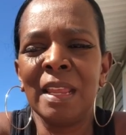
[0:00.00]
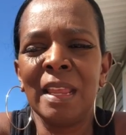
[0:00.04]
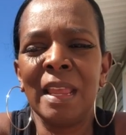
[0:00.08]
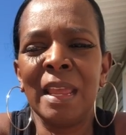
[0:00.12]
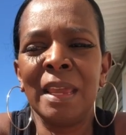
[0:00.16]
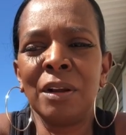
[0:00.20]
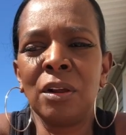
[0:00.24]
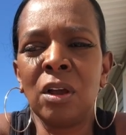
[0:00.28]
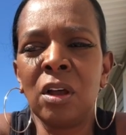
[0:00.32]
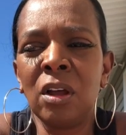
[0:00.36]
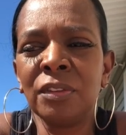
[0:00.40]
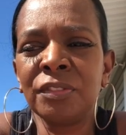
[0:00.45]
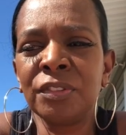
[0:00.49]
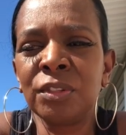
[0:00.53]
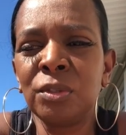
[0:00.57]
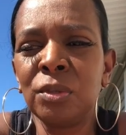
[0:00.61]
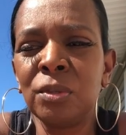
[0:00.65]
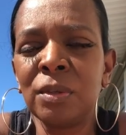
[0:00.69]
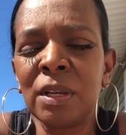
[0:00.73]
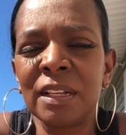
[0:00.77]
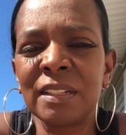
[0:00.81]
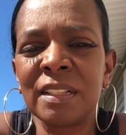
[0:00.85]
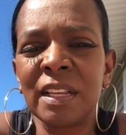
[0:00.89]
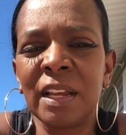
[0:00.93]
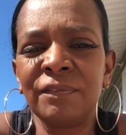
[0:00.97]
And also you
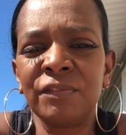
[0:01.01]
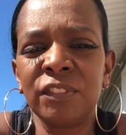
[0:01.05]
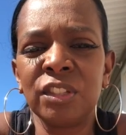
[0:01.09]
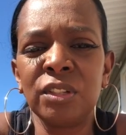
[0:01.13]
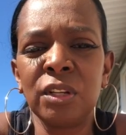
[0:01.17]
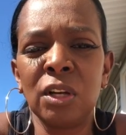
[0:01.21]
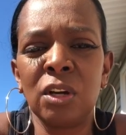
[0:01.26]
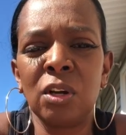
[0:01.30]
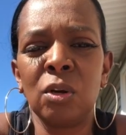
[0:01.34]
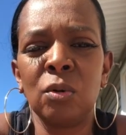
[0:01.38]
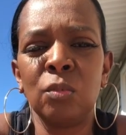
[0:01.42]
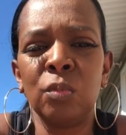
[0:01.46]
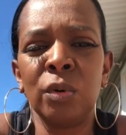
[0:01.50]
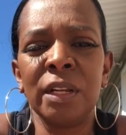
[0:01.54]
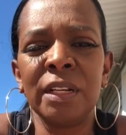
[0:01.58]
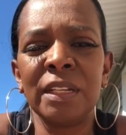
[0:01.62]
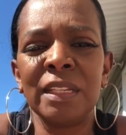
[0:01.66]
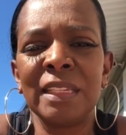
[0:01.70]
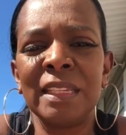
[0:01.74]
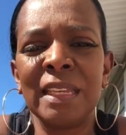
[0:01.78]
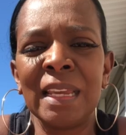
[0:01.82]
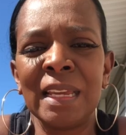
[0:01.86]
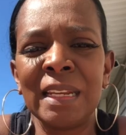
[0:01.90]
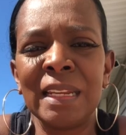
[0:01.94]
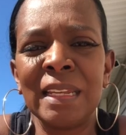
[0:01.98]
guys have to know
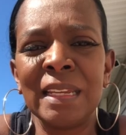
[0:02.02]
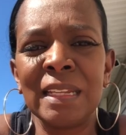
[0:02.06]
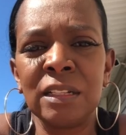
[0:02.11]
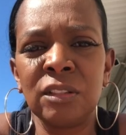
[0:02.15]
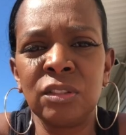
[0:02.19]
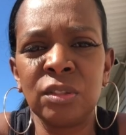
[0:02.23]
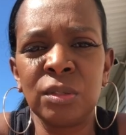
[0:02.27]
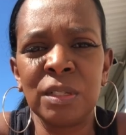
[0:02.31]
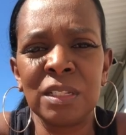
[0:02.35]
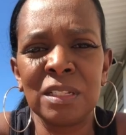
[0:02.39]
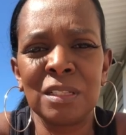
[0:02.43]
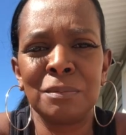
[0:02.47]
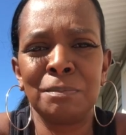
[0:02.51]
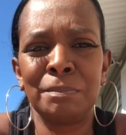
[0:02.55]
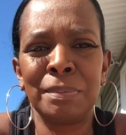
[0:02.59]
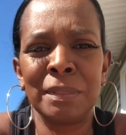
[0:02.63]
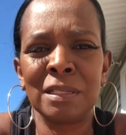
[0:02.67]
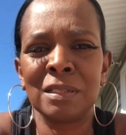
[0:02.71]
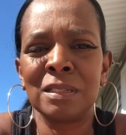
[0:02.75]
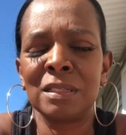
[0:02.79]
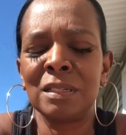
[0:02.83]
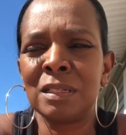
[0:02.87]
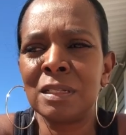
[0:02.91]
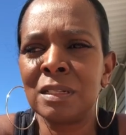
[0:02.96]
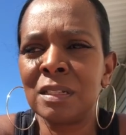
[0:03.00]
what getting into this
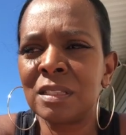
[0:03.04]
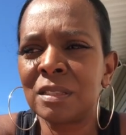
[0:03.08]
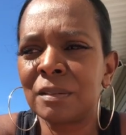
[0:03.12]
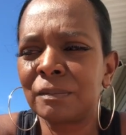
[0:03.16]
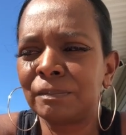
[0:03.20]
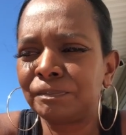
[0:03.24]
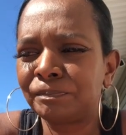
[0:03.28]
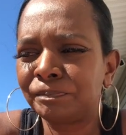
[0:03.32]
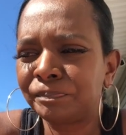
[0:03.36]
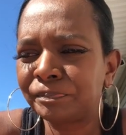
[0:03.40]
business,